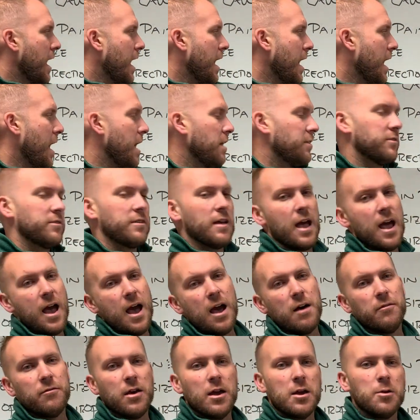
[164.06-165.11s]
has to
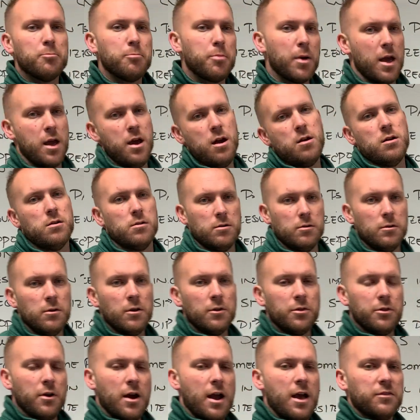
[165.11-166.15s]
have a pair.
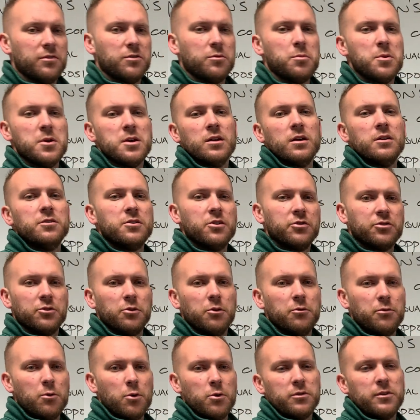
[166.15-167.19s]
There has to be an additional
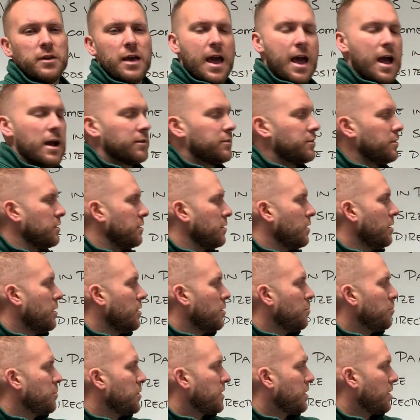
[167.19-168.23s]
force acting
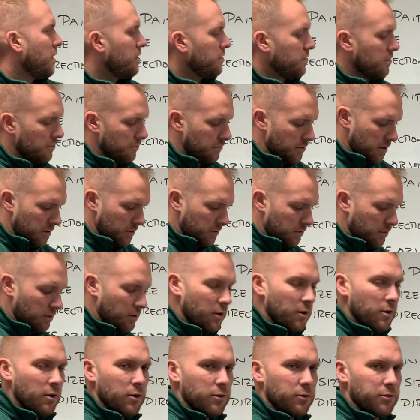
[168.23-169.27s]
because of this.
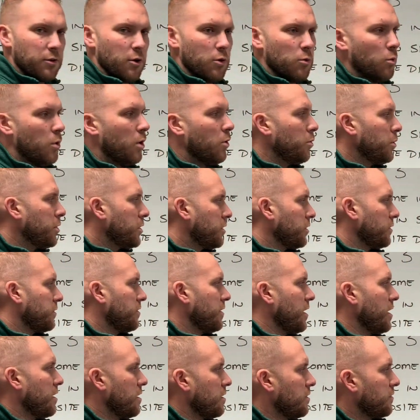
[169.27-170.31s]
So what we could
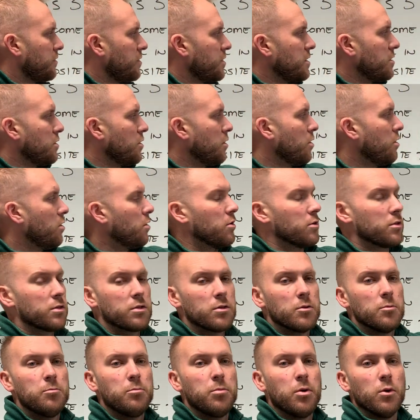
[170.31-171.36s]
say is the earth
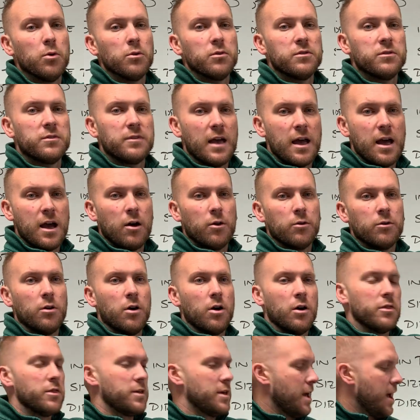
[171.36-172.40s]
pulls down
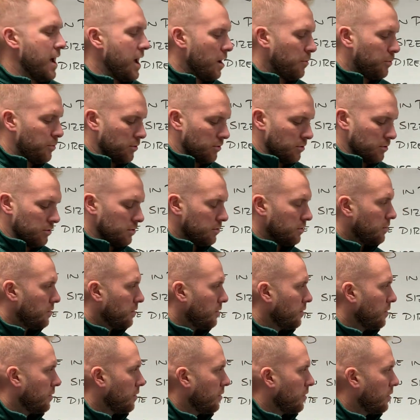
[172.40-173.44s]
on the apple.
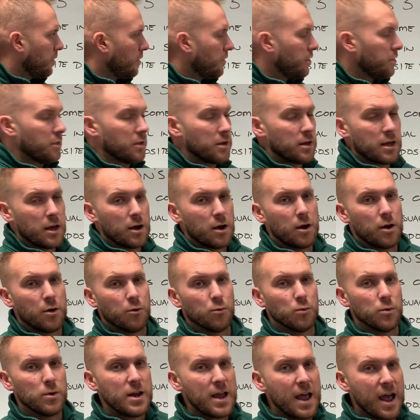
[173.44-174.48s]
The
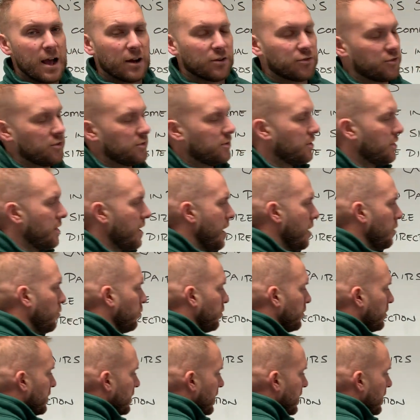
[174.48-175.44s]
reaction to that would